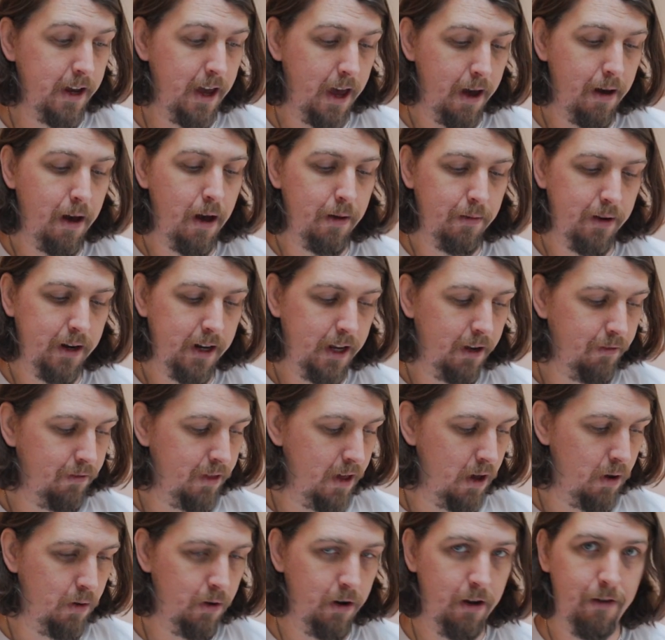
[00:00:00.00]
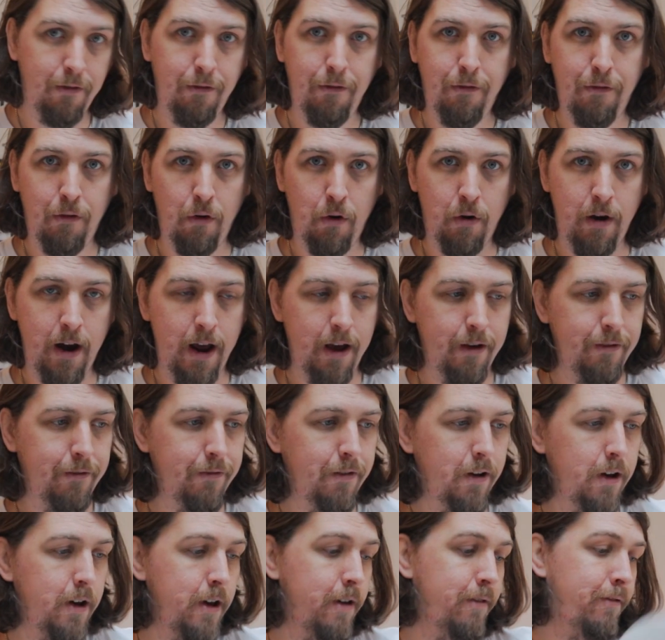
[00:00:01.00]
yeah, I'm going to give that one a 4 out of
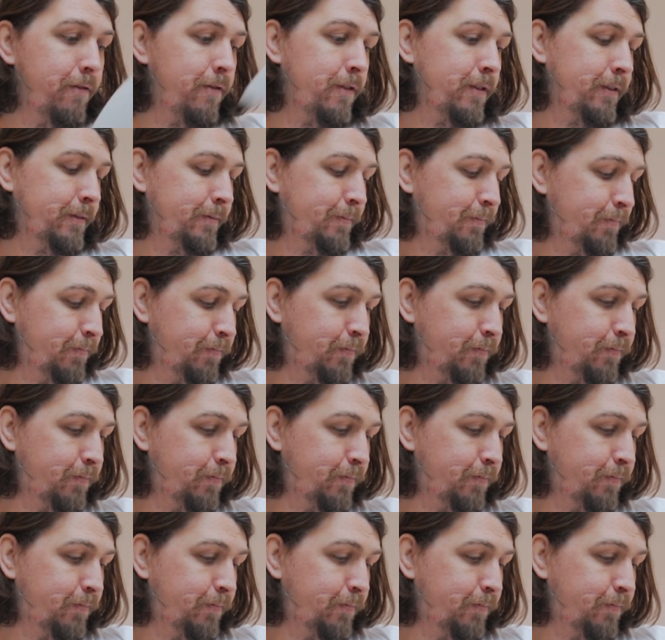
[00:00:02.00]
5.